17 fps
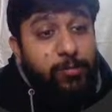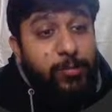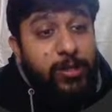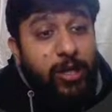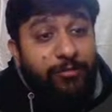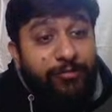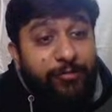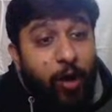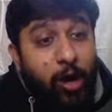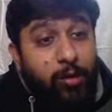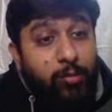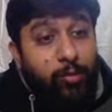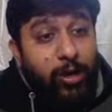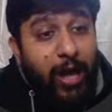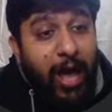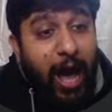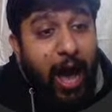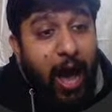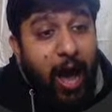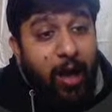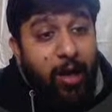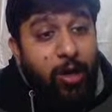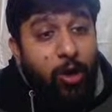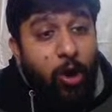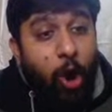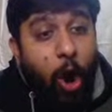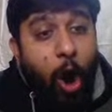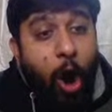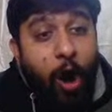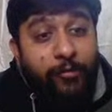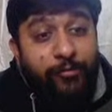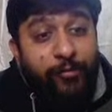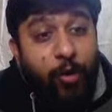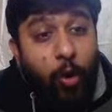be the formula
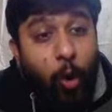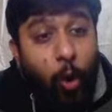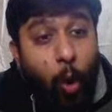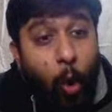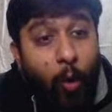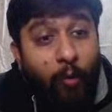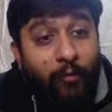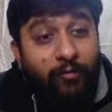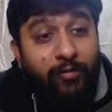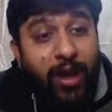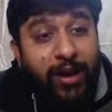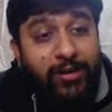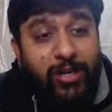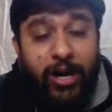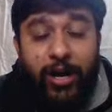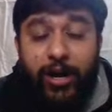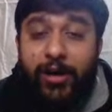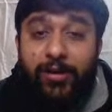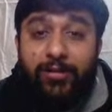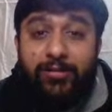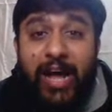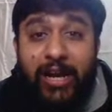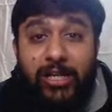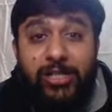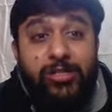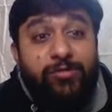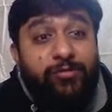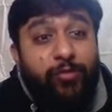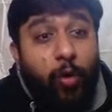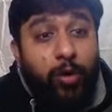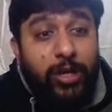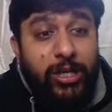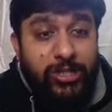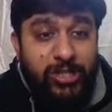of ohm vector, that is
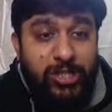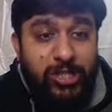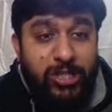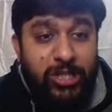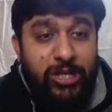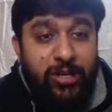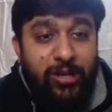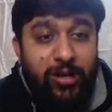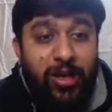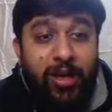vorticity?